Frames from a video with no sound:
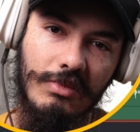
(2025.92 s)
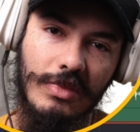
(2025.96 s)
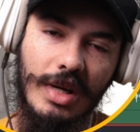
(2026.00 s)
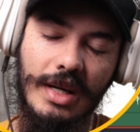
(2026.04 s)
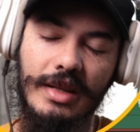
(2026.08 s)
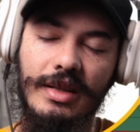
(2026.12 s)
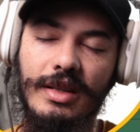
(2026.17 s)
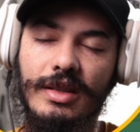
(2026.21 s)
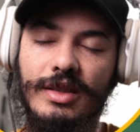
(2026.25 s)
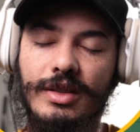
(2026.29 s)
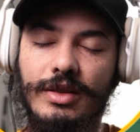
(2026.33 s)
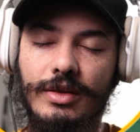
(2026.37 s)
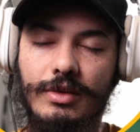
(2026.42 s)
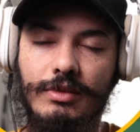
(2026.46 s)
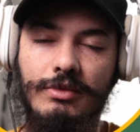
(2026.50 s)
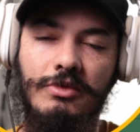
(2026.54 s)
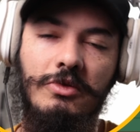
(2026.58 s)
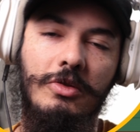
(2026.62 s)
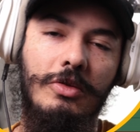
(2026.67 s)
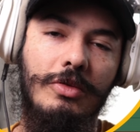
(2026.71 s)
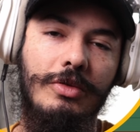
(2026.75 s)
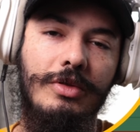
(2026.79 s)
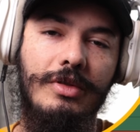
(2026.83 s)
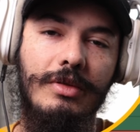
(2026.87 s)
and it's
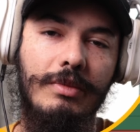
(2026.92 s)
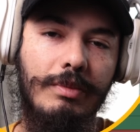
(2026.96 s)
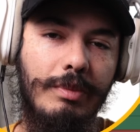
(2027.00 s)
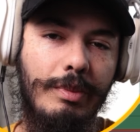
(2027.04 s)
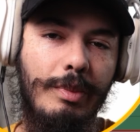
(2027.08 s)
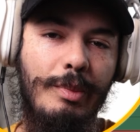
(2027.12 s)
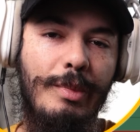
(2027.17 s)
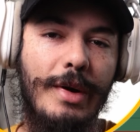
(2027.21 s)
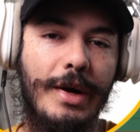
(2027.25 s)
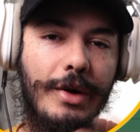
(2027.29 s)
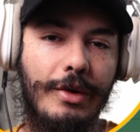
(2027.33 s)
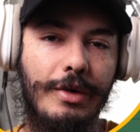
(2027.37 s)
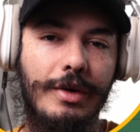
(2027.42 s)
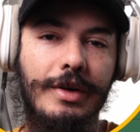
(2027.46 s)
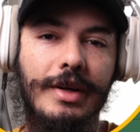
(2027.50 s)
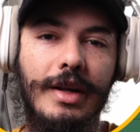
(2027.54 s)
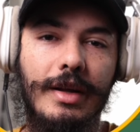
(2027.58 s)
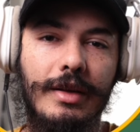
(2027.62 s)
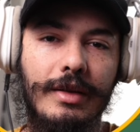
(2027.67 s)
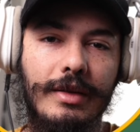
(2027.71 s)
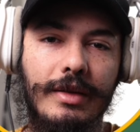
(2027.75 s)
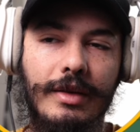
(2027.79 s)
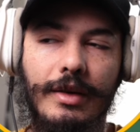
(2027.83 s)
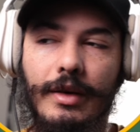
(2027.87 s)
good, better
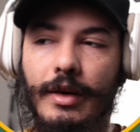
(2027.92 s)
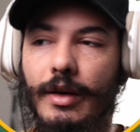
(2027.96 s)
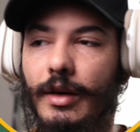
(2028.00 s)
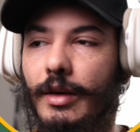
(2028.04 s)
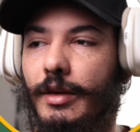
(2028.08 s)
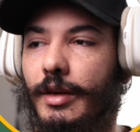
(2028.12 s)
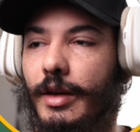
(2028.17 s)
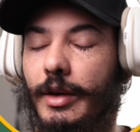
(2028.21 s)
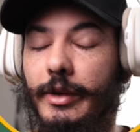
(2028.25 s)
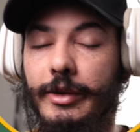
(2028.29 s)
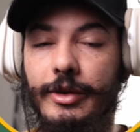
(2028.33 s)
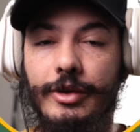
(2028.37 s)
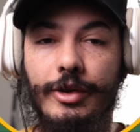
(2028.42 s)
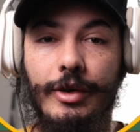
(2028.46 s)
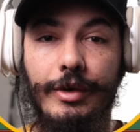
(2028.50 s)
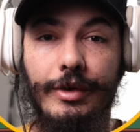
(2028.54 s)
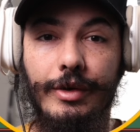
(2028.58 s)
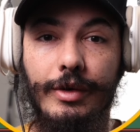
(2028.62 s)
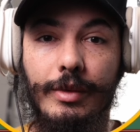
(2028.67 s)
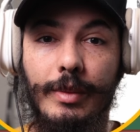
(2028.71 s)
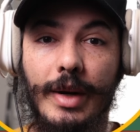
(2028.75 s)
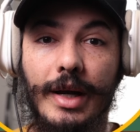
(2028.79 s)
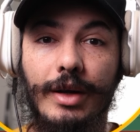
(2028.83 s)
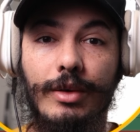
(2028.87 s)
than the
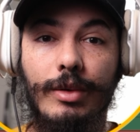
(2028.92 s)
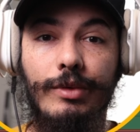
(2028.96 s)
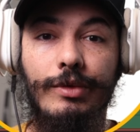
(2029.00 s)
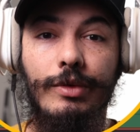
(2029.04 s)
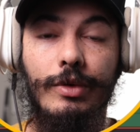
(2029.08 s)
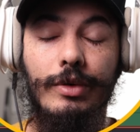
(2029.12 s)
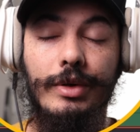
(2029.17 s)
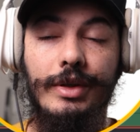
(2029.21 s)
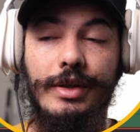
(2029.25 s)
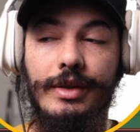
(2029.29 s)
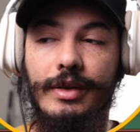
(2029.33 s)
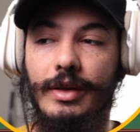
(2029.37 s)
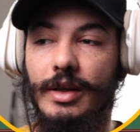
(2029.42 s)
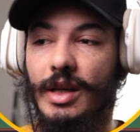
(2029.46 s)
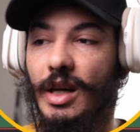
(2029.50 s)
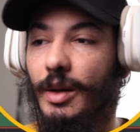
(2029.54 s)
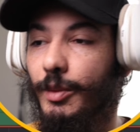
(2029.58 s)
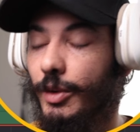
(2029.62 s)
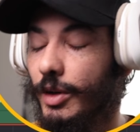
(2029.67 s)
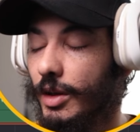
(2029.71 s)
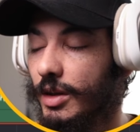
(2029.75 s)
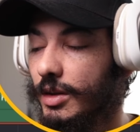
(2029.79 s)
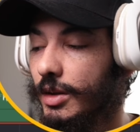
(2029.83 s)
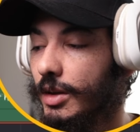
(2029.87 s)
internal microphone in the
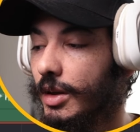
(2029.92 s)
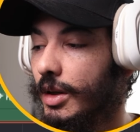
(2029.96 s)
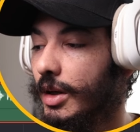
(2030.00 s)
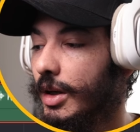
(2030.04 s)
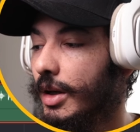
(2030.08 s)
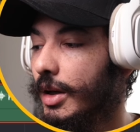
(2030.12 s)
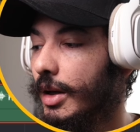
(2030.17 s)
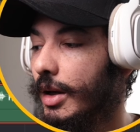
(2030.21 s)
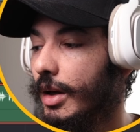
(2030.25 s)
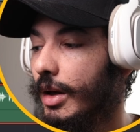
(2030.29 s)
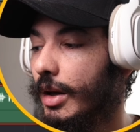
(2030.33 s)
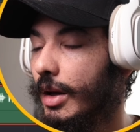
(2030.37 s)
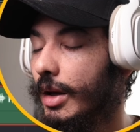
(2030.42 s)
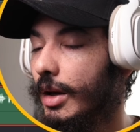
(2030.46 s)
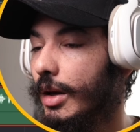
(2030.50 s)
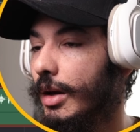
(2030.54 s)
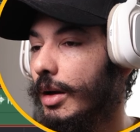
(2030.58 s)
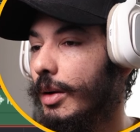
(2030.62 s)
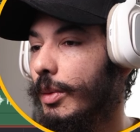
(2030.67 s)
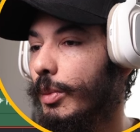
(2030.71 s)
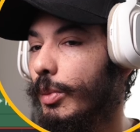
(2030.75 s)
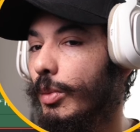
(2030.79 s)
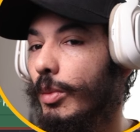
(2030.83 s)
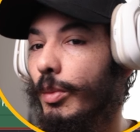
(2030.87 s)
camera,
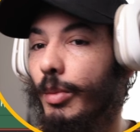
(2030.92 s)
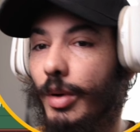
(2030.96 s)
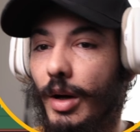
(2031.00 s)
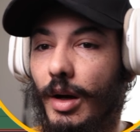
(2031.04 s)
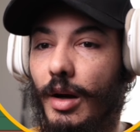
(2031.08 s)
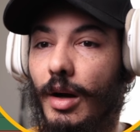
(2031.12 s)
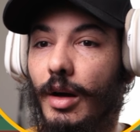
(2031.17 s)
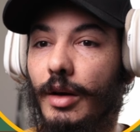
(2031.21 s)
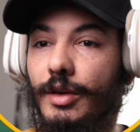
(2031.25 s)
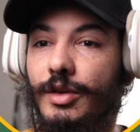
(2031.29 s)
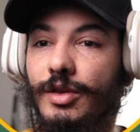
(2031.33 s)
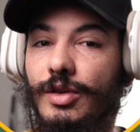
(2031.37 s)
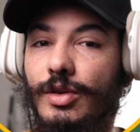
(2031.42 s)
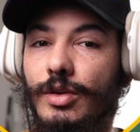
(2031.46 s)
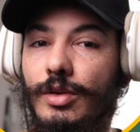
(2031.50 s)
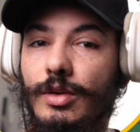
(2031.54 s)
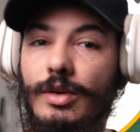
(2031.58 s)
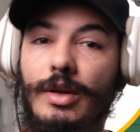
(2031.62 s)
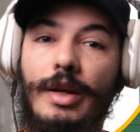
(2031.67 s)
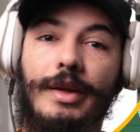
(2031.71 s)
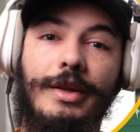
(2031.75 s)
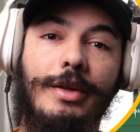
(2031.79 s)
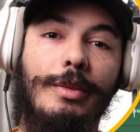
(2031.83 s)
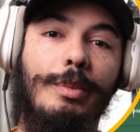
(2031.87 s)
but
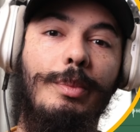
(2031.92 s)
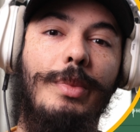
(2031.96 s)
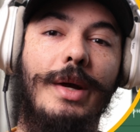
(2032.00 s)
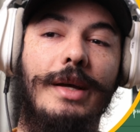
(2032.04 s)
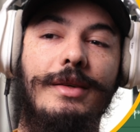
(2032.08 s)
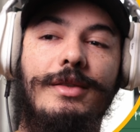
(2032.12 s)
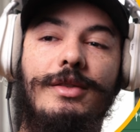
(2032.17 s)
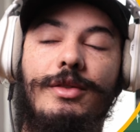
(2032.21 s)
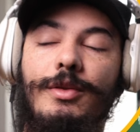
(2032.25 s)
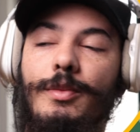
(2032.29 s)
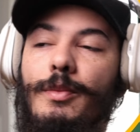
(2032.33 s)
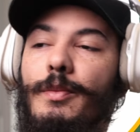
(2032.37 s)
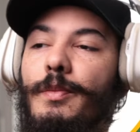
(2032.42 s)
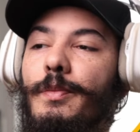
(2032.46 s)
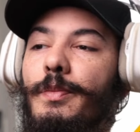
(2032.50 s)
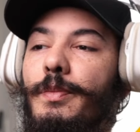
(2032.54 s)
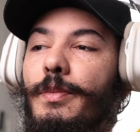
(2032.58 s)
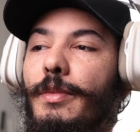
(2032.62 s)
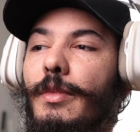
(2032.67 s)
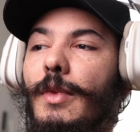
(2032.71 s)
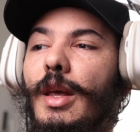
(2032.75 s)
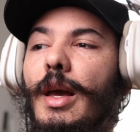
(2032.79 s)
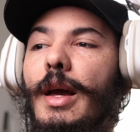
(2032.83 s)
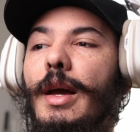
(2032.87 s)
not the best.
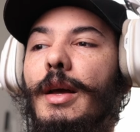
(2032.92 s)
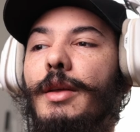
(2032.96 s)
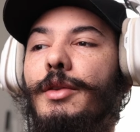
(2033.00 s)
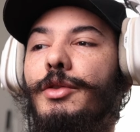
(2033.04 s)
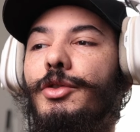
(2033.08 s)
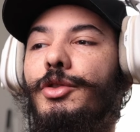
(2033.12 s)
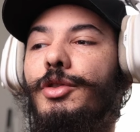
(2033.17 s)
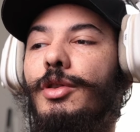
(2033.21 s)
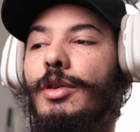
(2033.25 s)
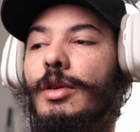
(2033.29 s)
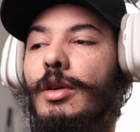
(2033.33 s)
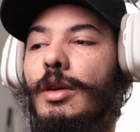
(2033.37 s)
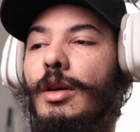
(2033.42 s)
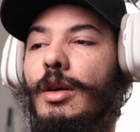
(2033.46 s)
And